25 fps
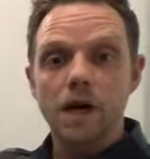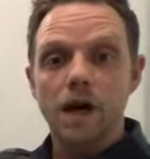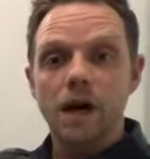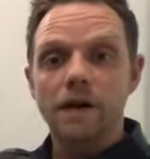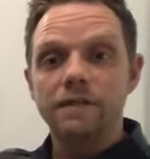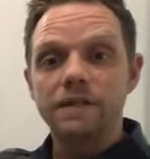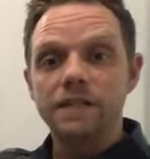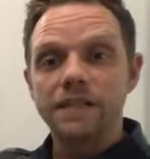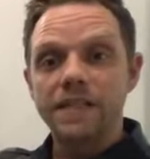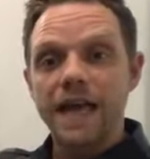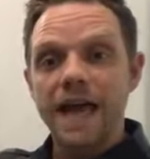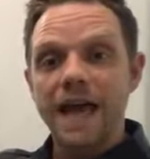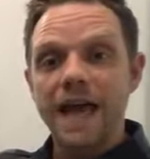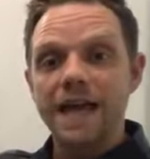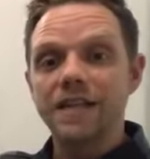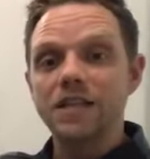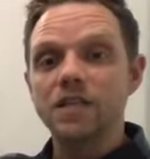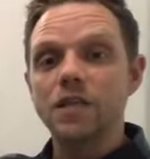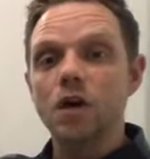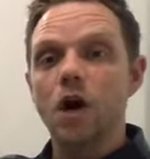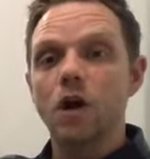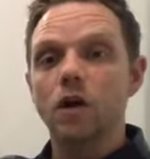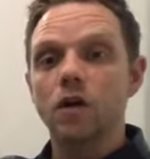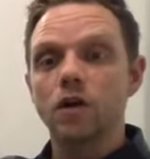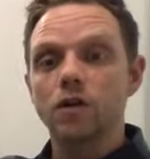of
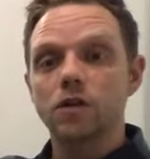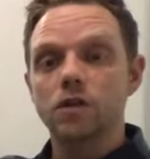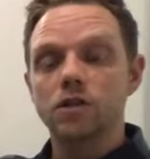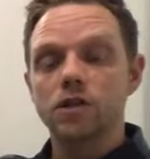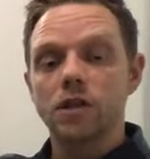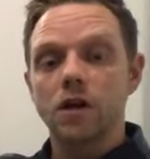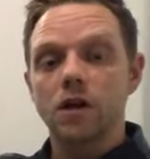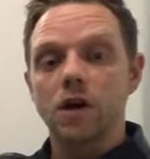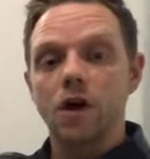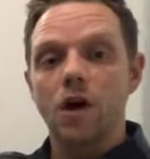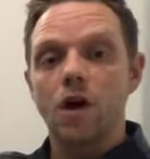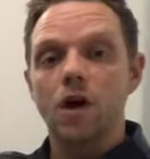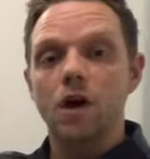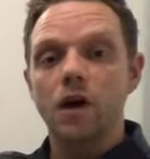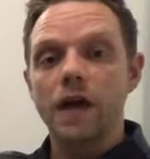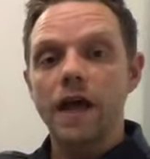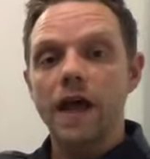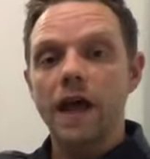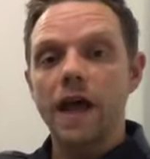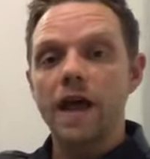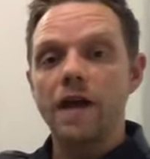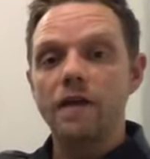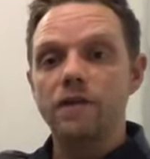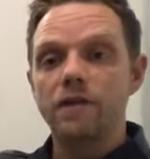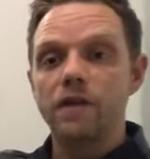$10 on
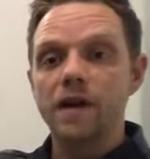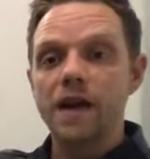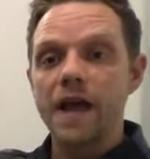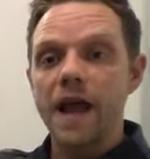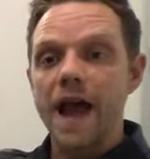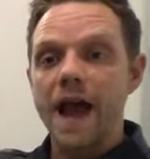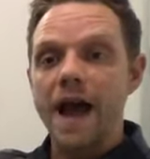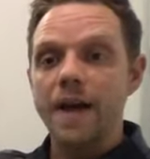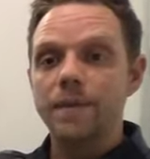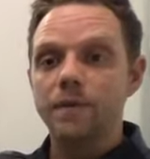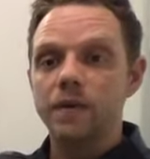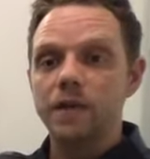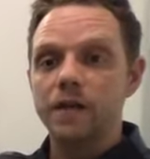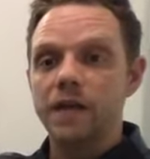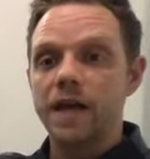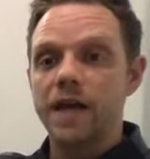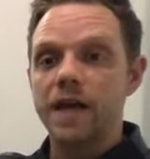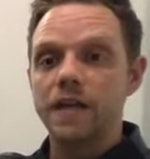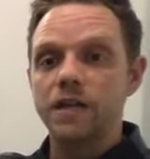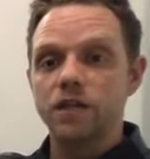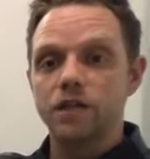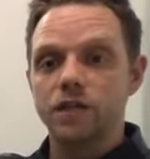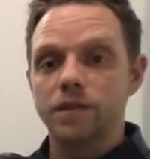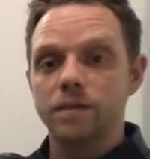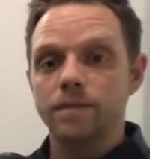every
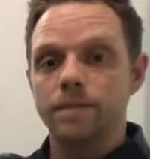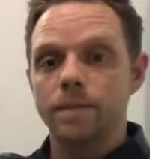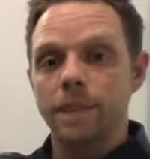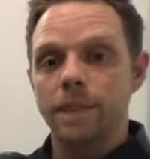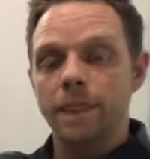application.